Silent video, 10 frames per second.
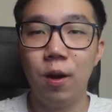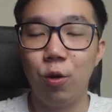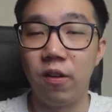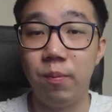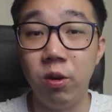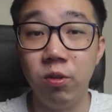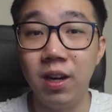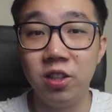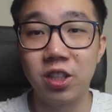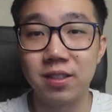who have been
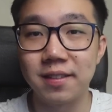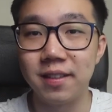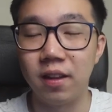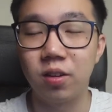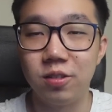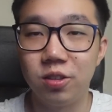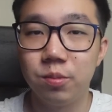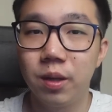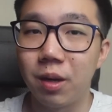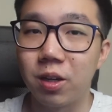religious in
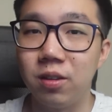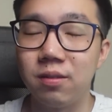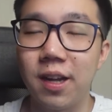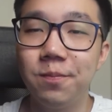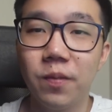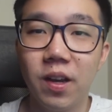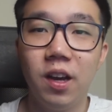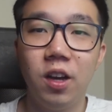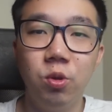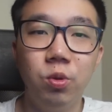consuming my content,
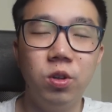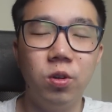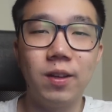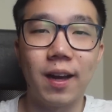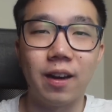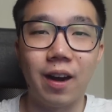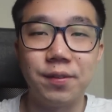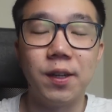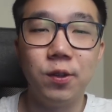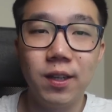you would know that I've
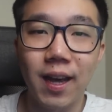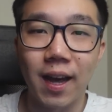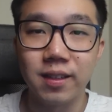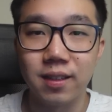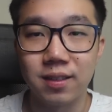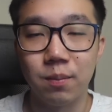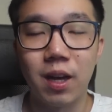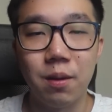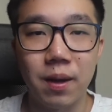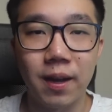already added some
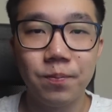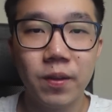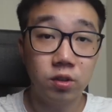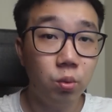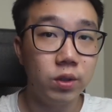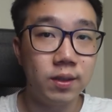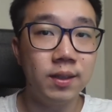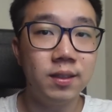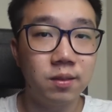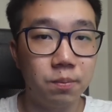time back. So would
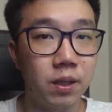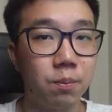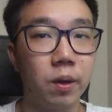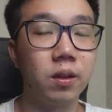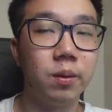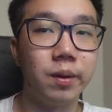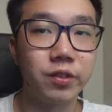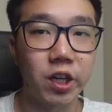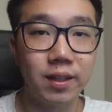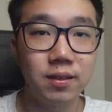these be the bottom of
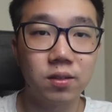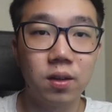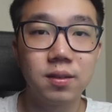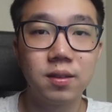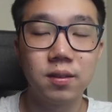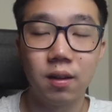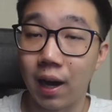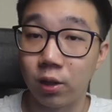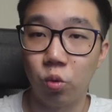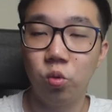Chinese stocks?
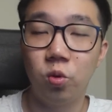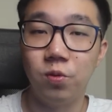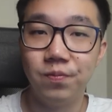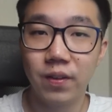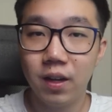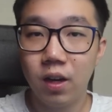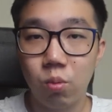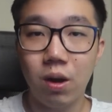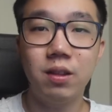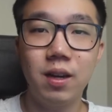I don't know.
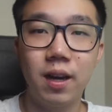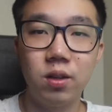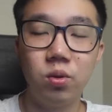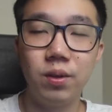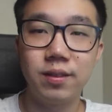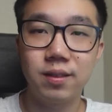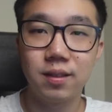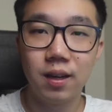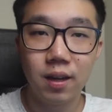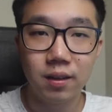One thing I know is
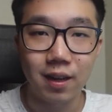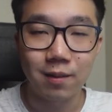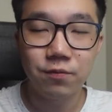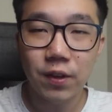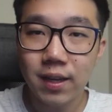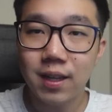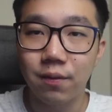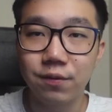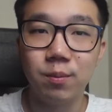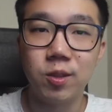that I'm fairly
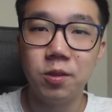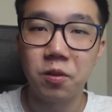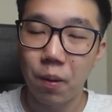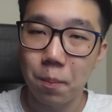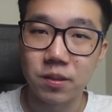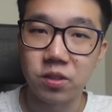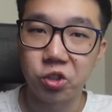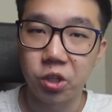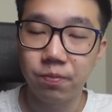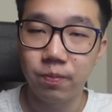comfortable with my
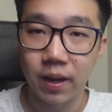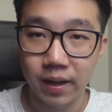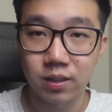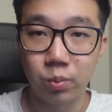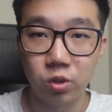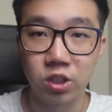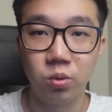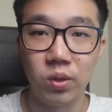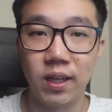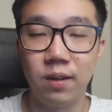position and exposure
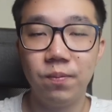today.